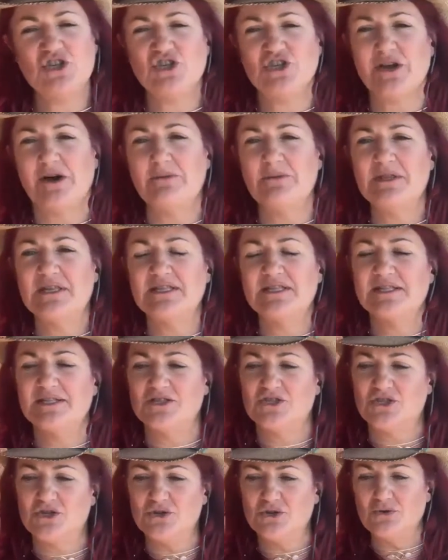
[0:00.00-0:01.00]
showing me there's
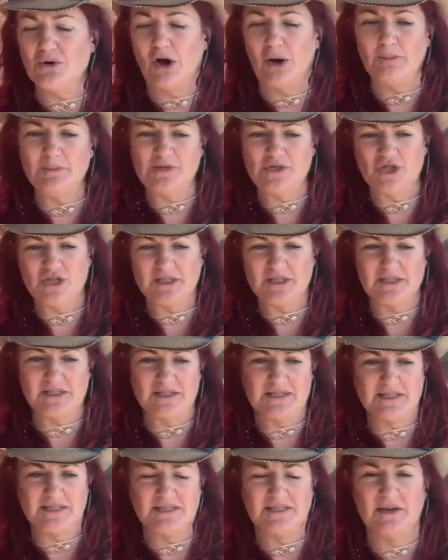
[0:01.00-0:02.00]
two
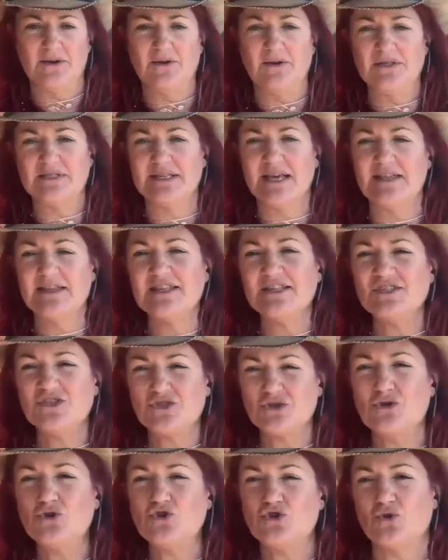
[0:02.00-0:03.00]
options. So it's like there's
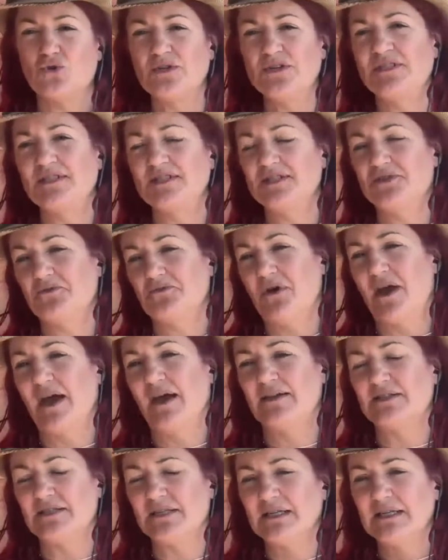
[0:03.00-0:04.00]
two choices
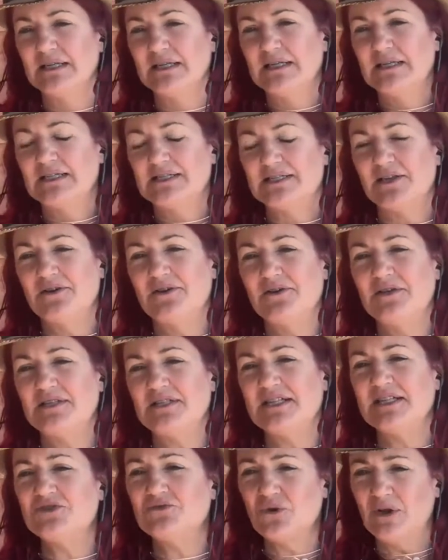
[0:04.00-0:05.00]
around. So does
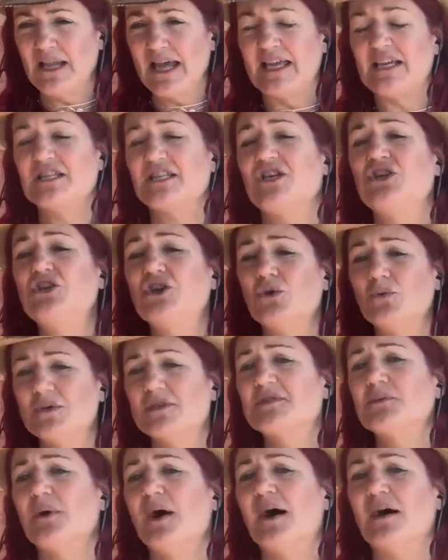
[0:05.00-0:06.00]
this relate to you
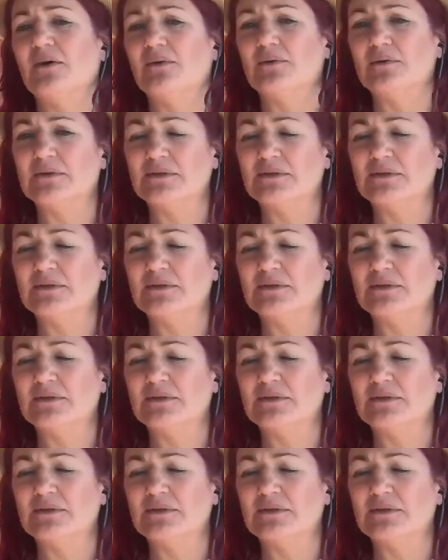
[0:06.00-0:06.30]
as well?